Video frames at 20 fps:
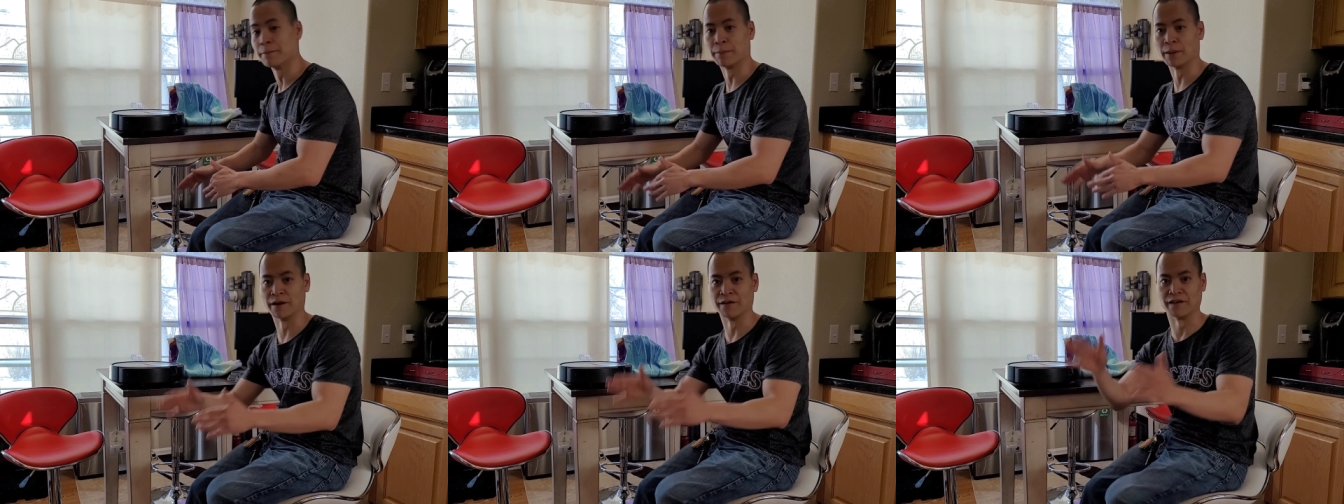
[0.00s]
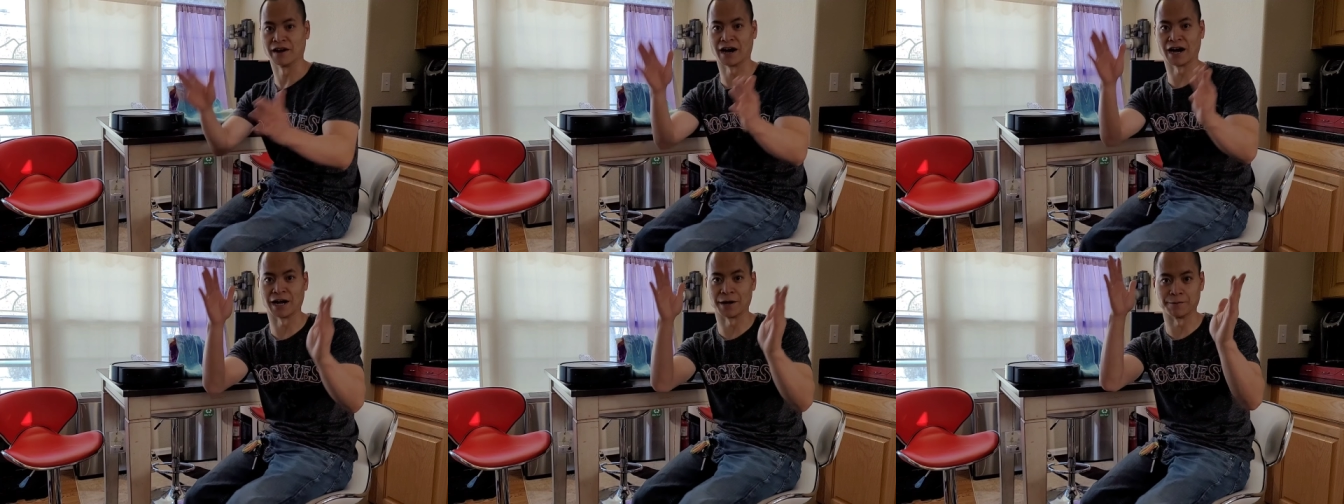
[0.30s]
but
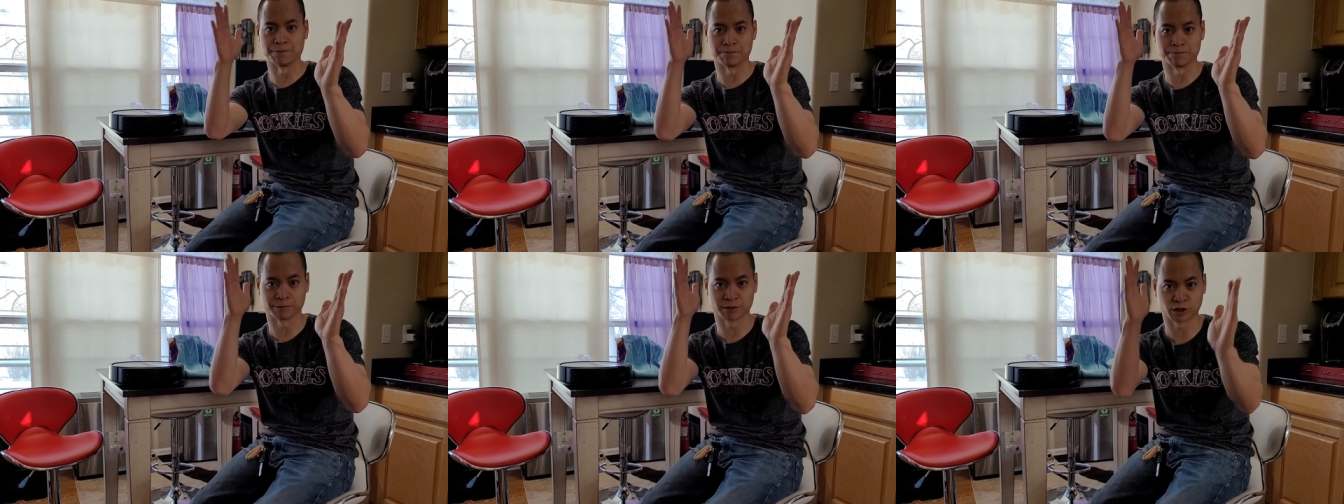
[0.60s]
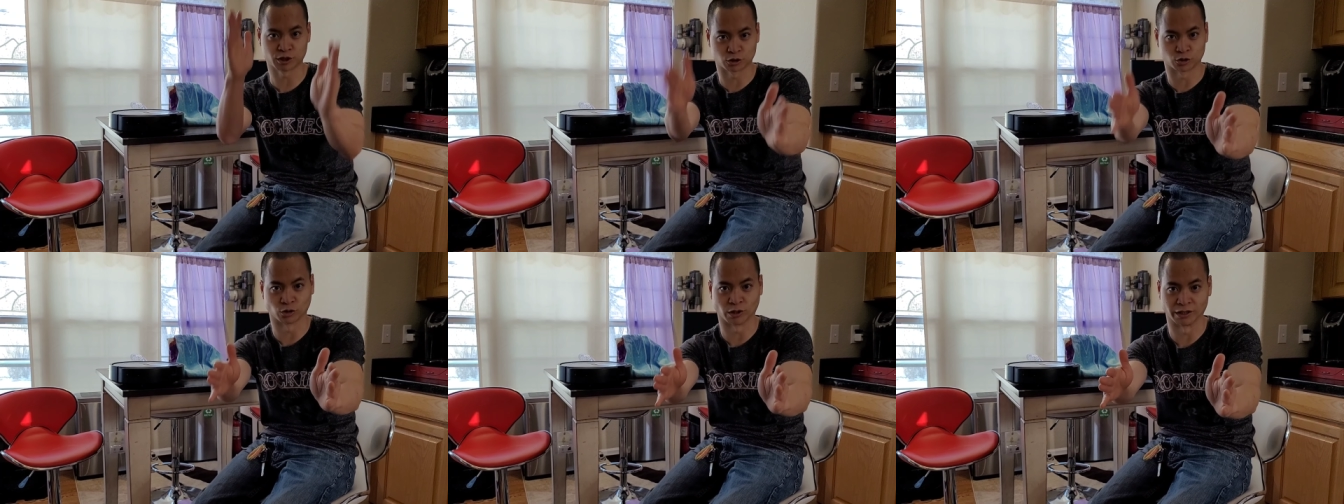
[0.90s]
not
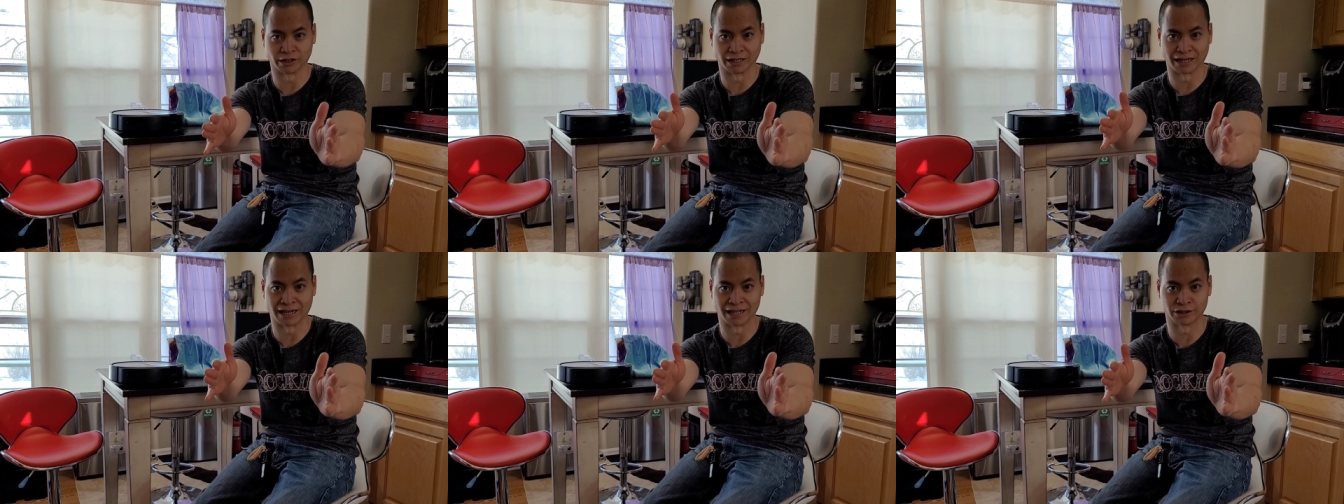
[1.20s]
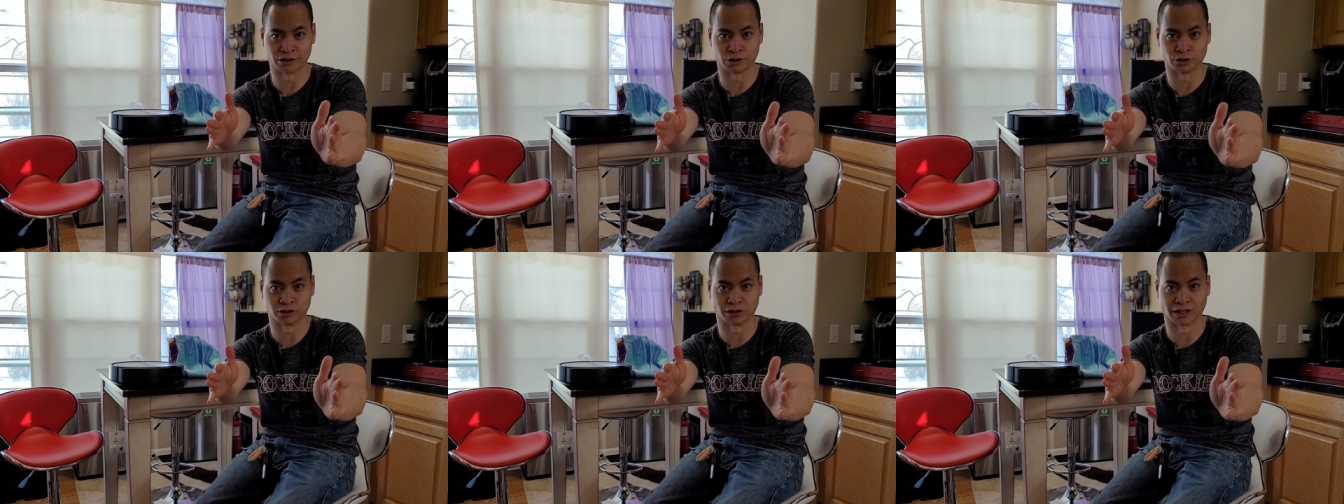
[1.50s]
straight
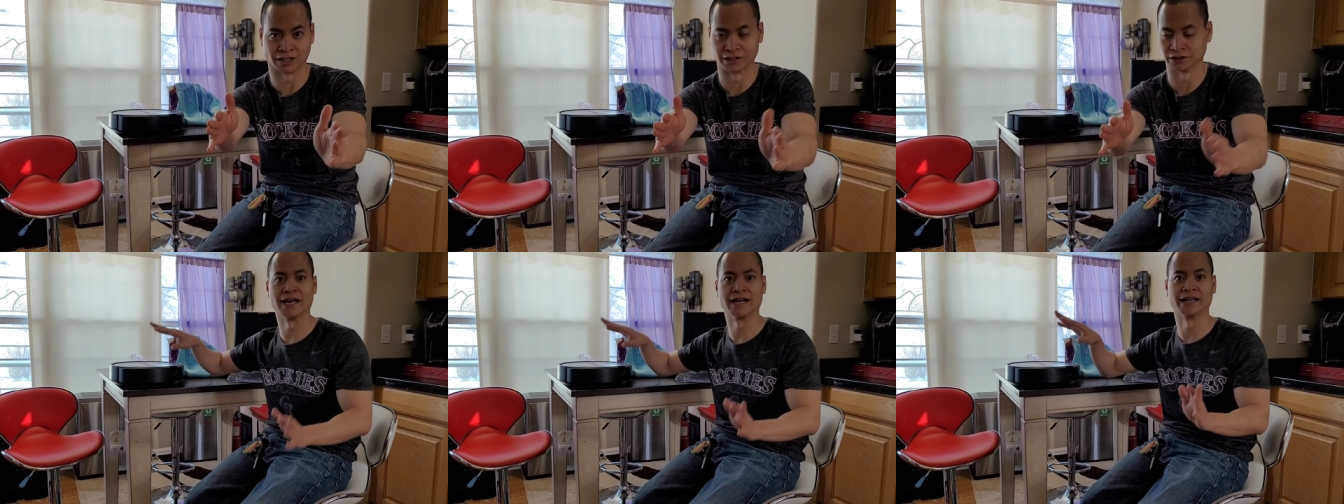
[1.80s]
at you guys.